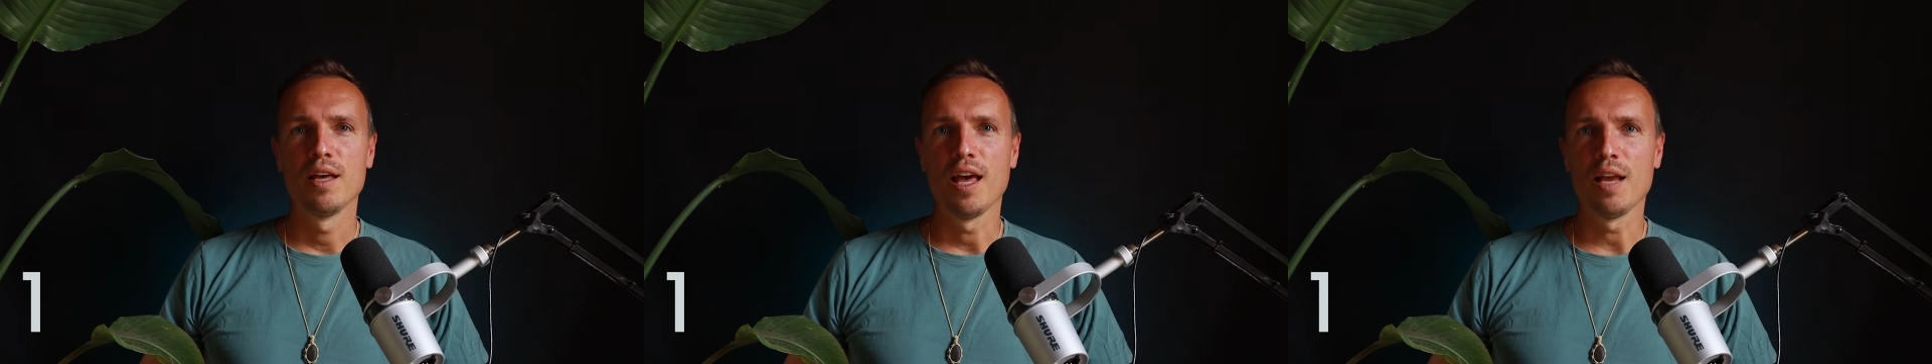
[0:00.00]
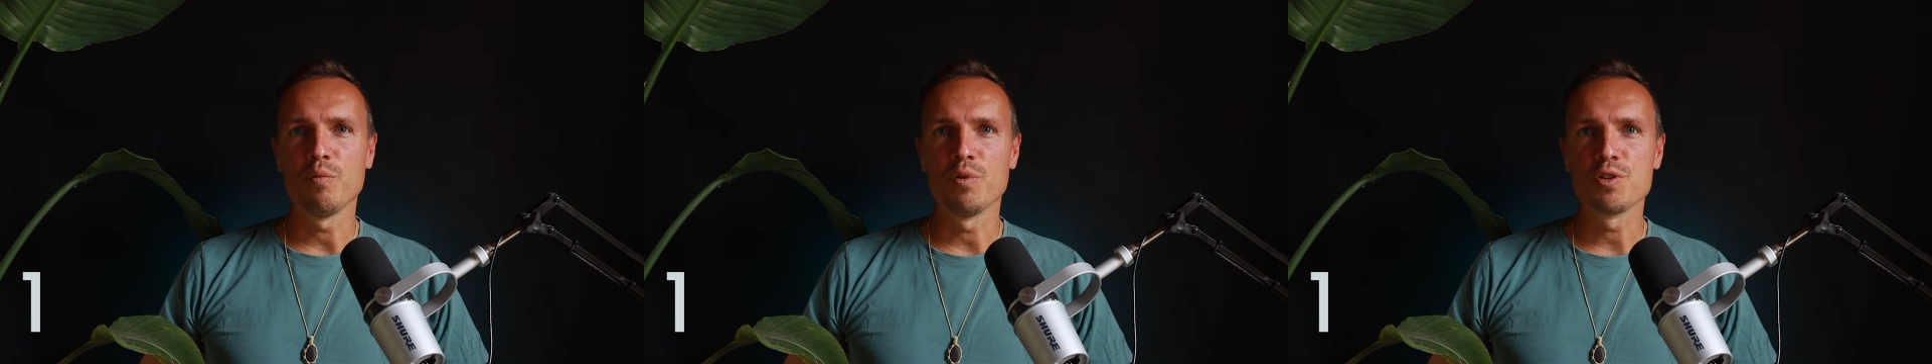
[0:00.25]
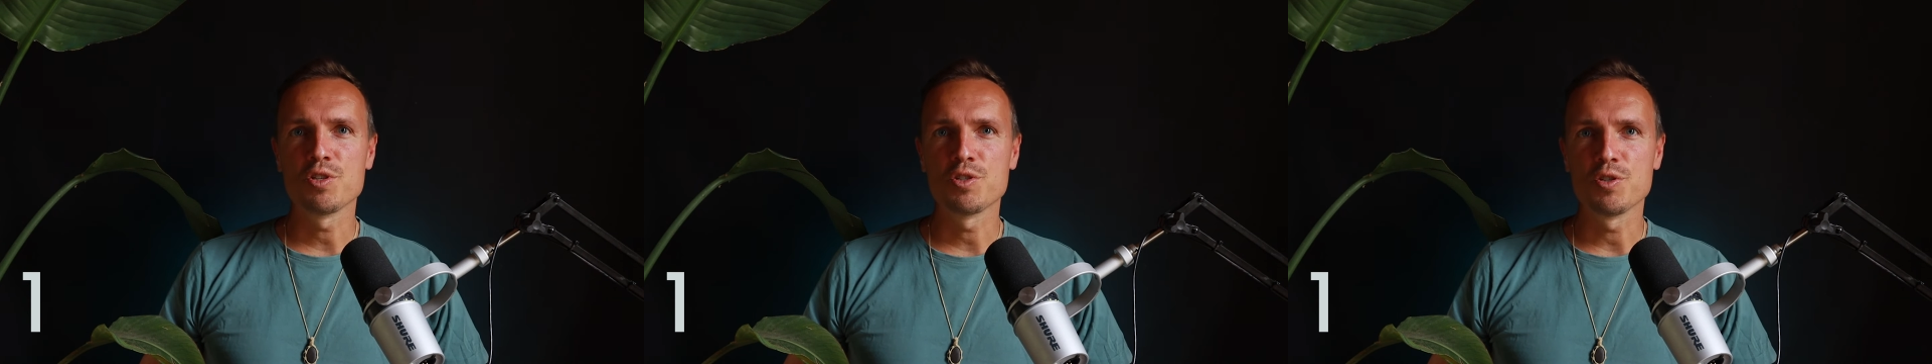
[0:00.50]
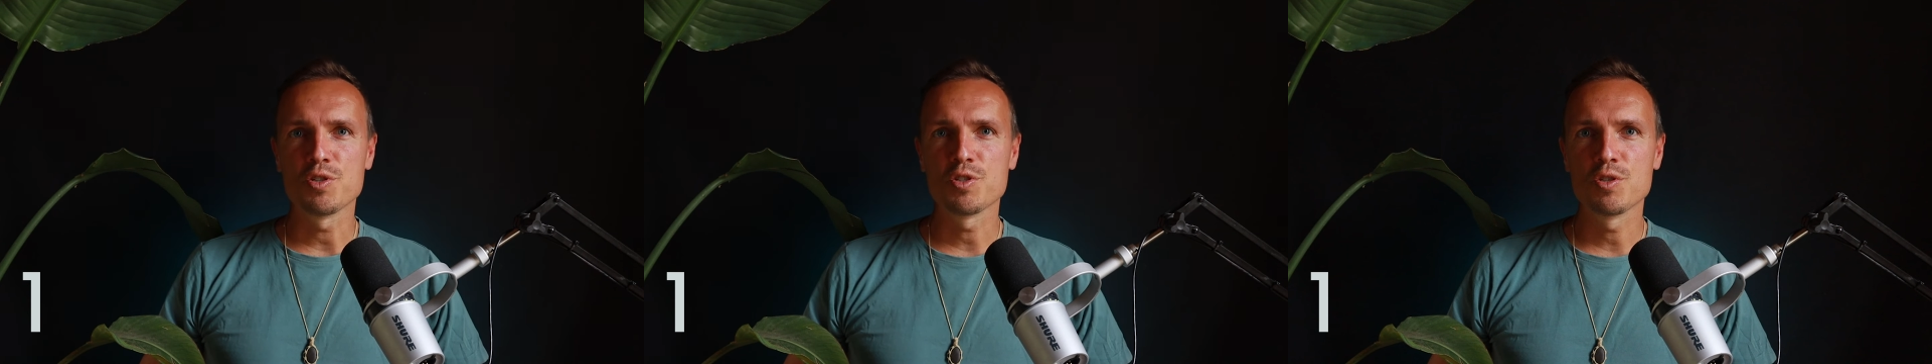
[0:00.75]
it was
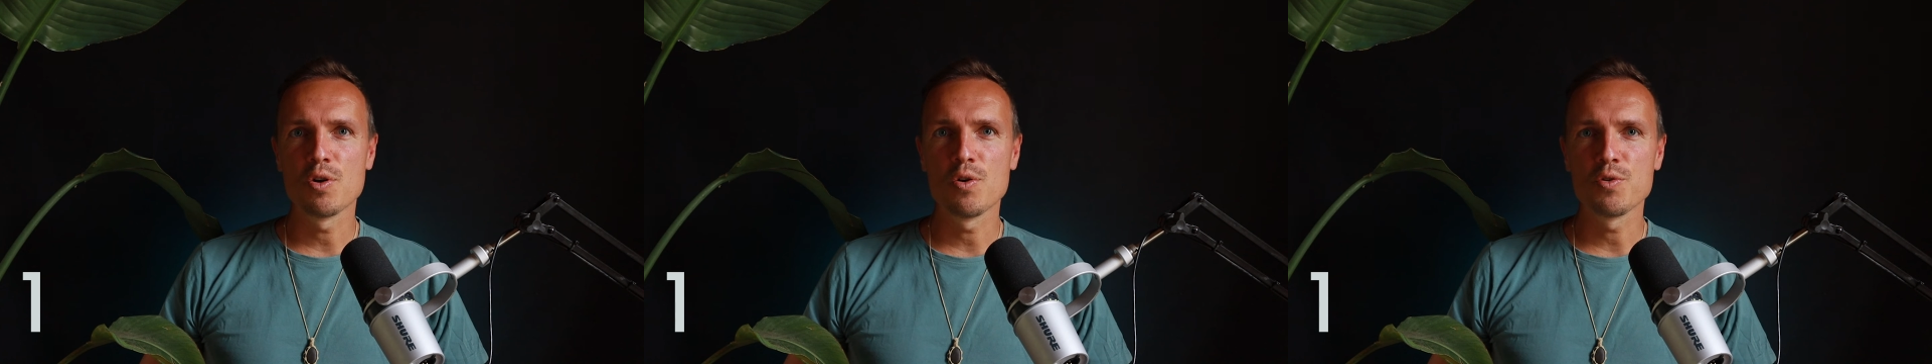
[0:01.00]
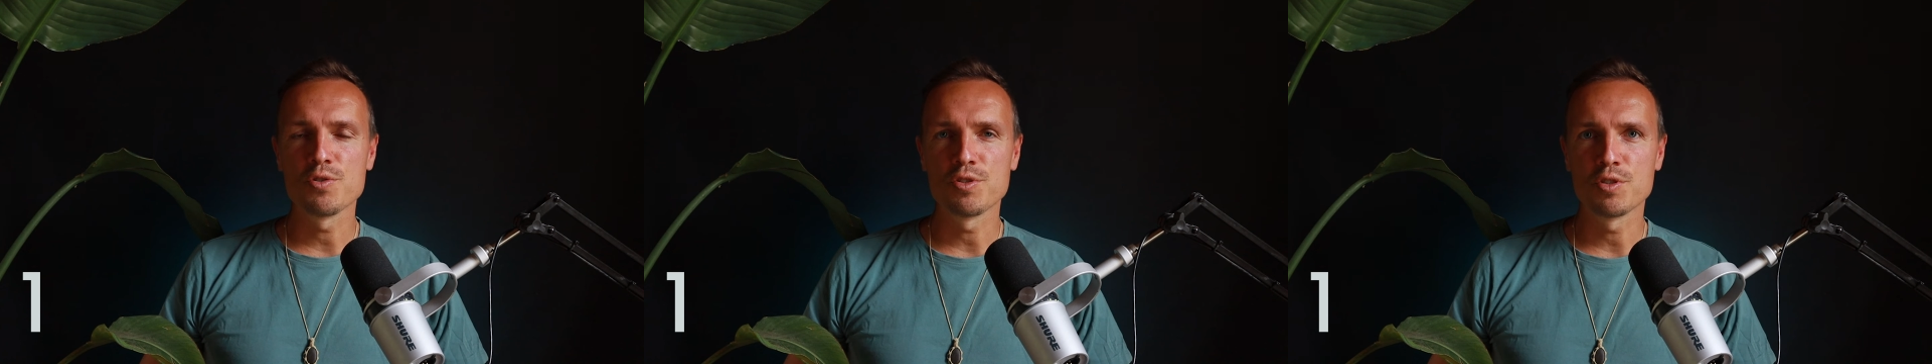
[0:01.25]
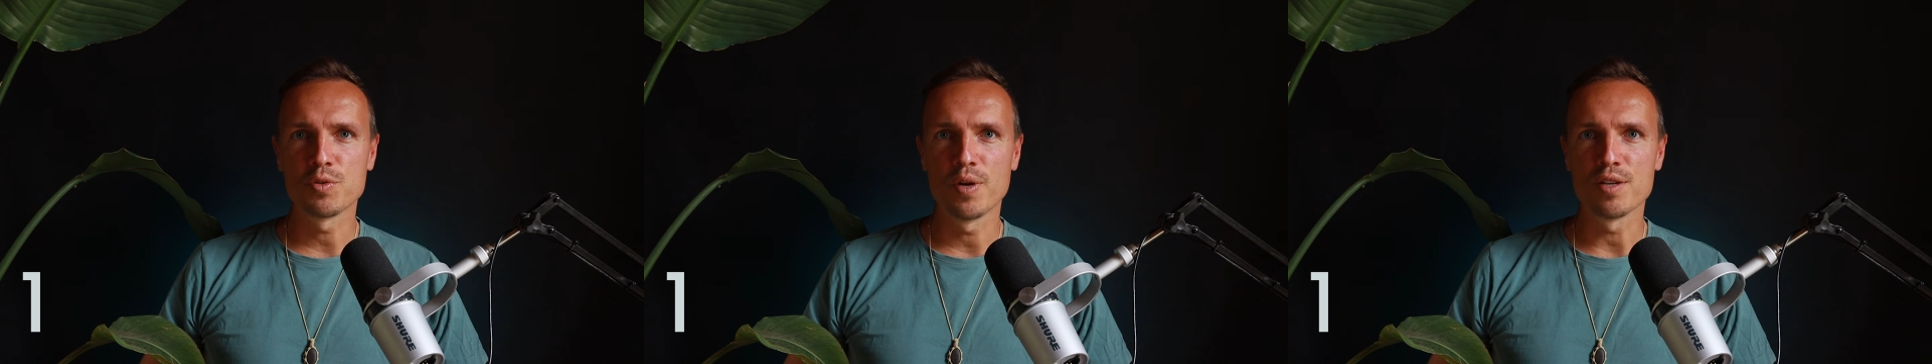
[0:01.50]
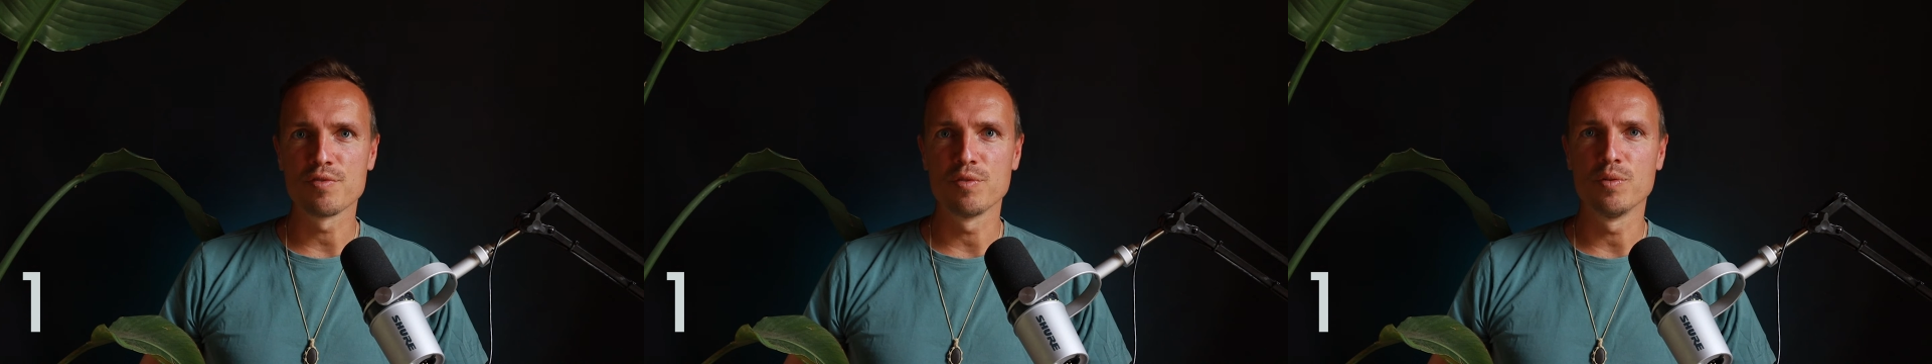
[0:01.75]
just so
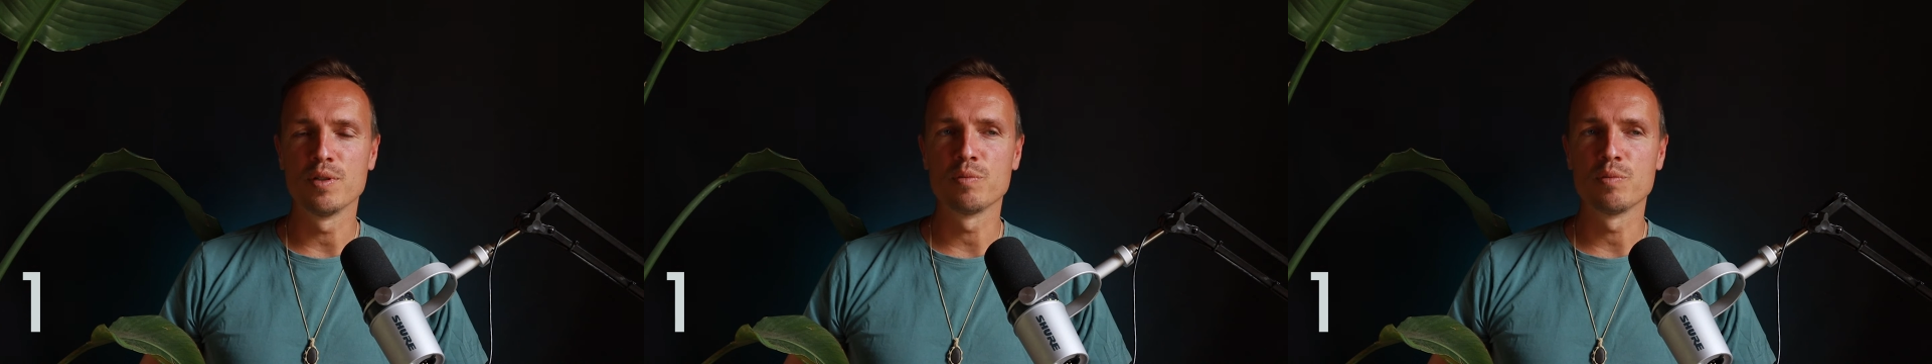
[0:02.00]
stressful.